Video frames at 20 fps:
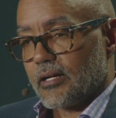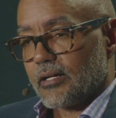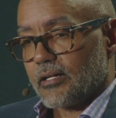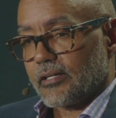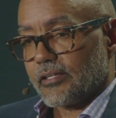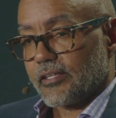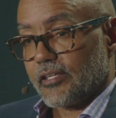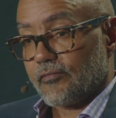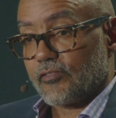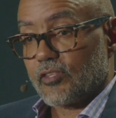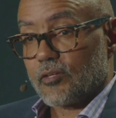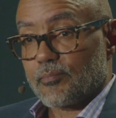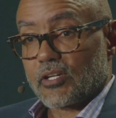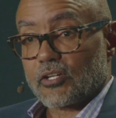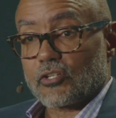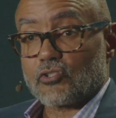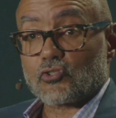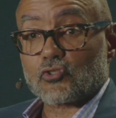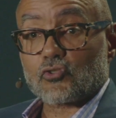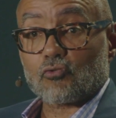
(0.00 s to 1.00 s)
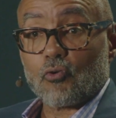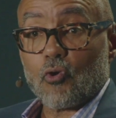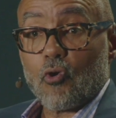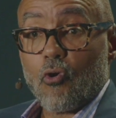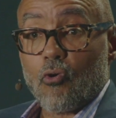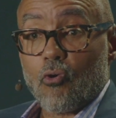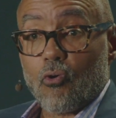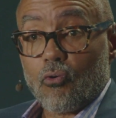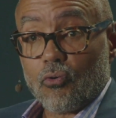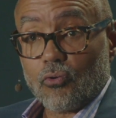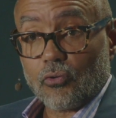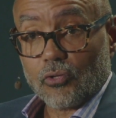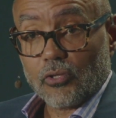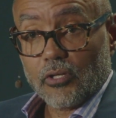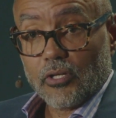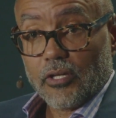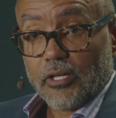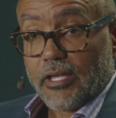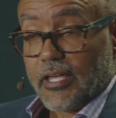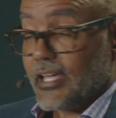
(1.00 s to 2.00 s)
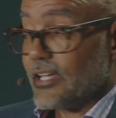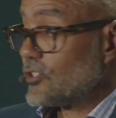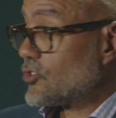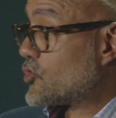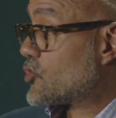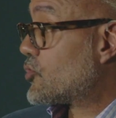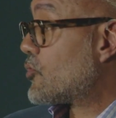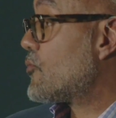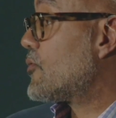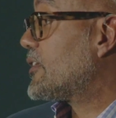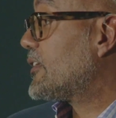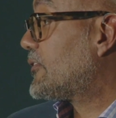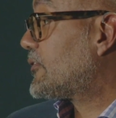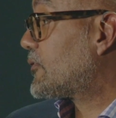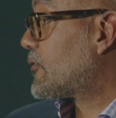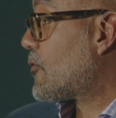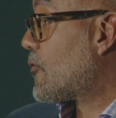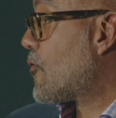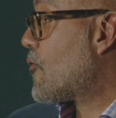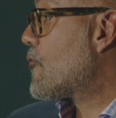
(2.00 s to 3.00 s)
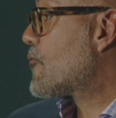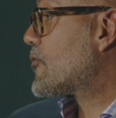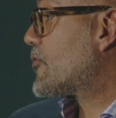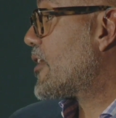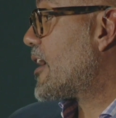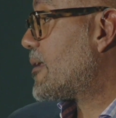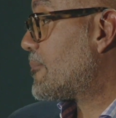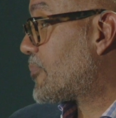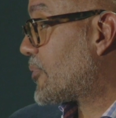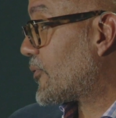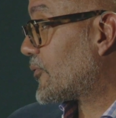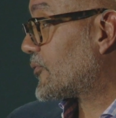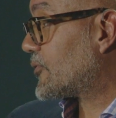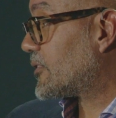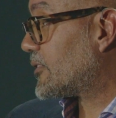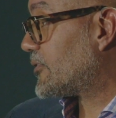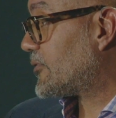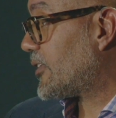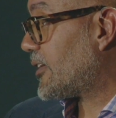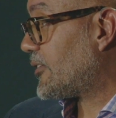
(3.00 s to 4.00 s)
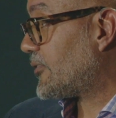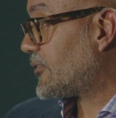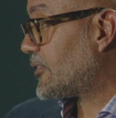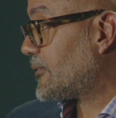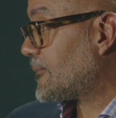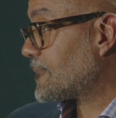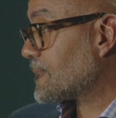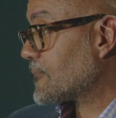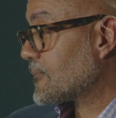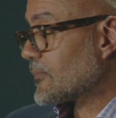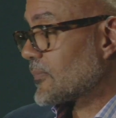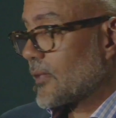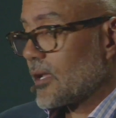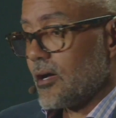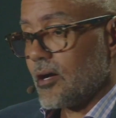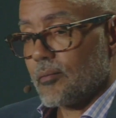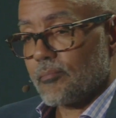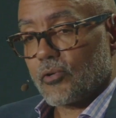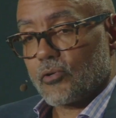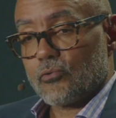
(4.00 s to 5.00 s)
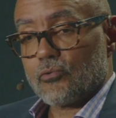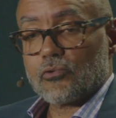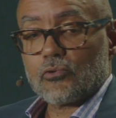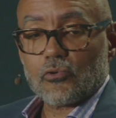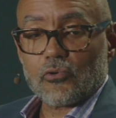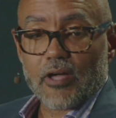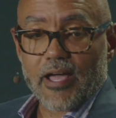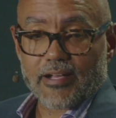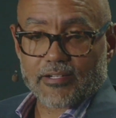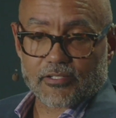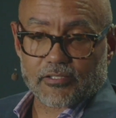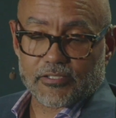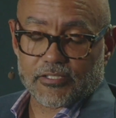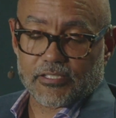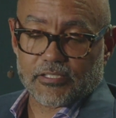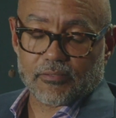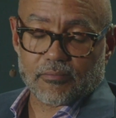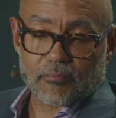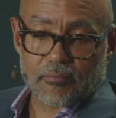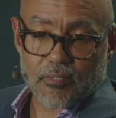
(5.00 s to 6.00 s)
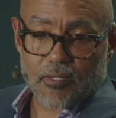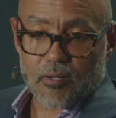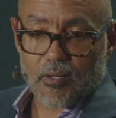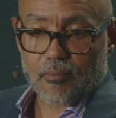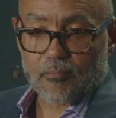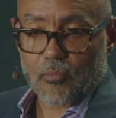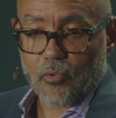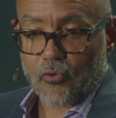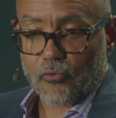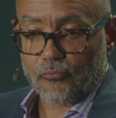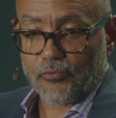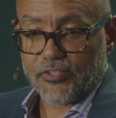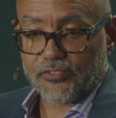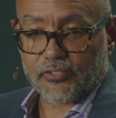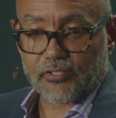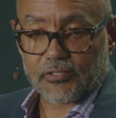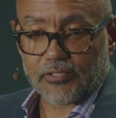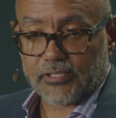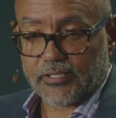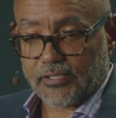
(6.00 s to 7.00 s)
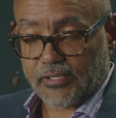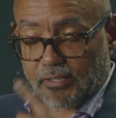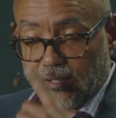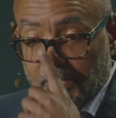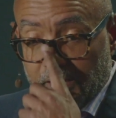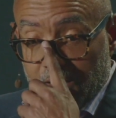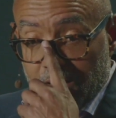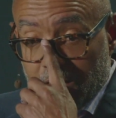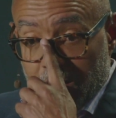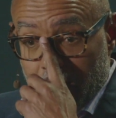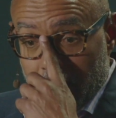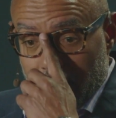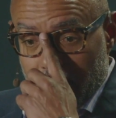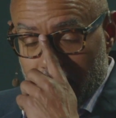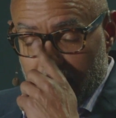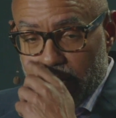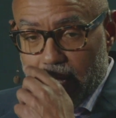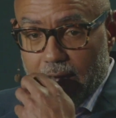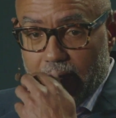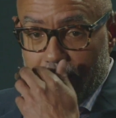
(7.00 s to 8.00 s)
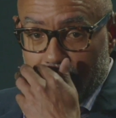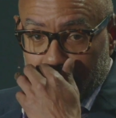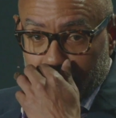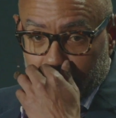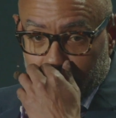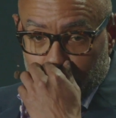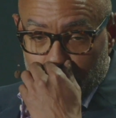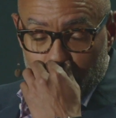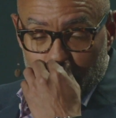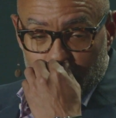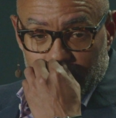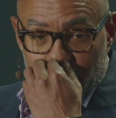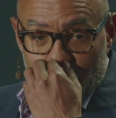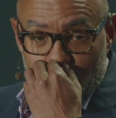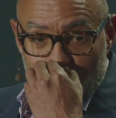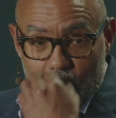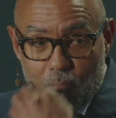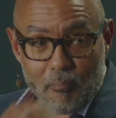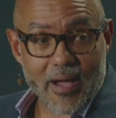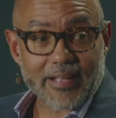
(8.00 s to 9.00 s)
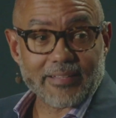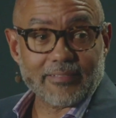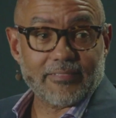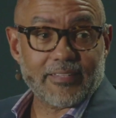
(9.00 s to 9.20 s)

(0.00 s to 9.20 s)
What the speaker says: give them control and choice over that personalization. Google actually more recently has what we call my